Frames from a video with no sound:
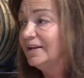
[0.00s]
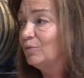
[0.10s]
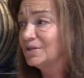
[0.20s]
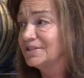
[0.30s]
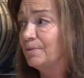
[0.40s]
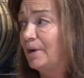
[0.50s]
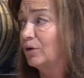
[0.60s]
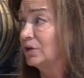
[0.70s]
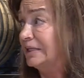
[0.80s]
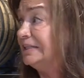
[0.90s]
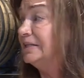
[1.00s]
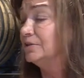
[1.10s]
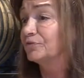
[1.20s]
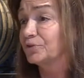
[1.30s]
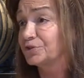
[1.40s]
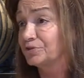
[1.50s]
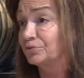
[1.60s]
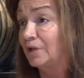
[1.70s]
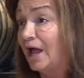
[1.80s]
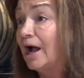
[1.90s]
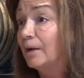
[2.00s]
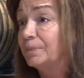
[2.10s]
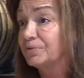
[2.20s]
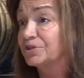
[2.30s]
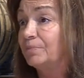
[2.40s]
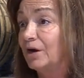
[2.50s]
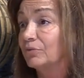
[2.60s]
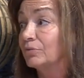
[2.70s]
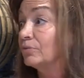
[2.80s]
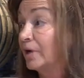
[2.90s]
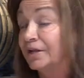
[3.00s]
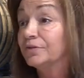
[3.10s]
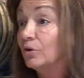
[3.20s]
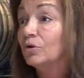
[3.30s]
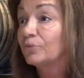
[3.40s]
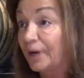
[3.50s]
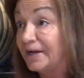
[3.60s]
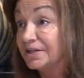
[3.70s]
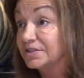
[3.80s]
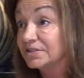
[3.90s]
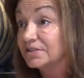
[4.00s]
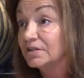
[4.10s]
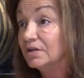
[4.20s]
It wasn't about leading the first lap. It was about running the whole race.